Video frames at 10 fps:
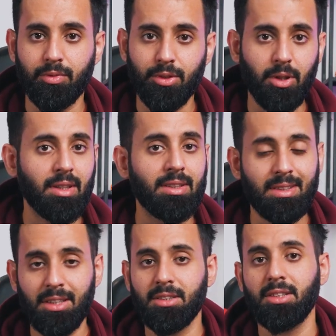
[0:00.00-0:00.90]

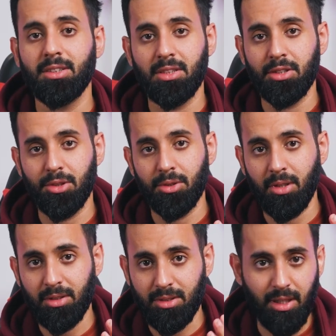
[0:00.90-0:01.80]
shortlist teachers that you're
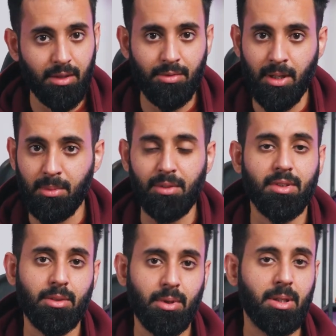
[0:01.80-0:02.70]
gonna study from
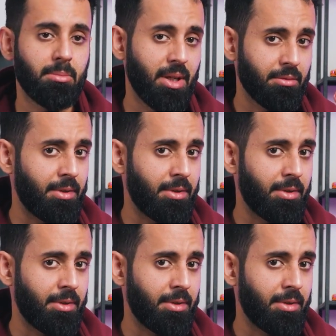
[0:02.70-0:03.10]
after the winter break,